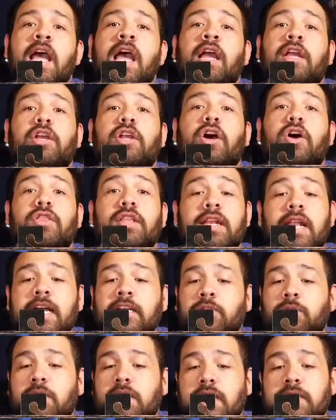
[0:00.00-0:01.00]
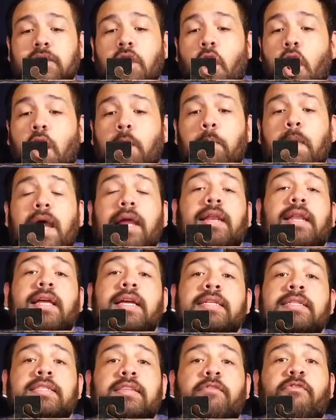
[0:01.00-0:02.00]
You know, the next one that's on my
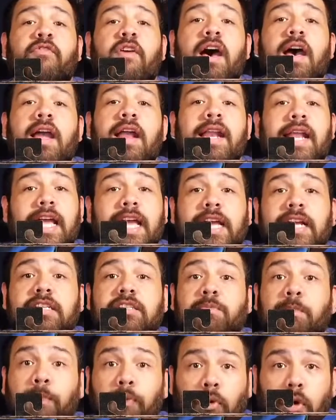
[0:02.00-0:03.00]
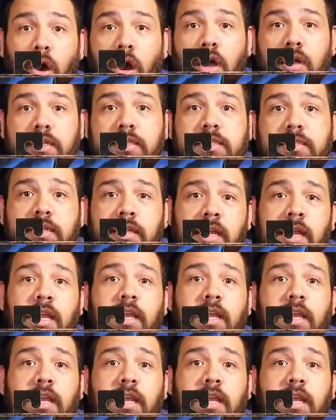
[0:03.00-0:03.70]
list to find is Bronx.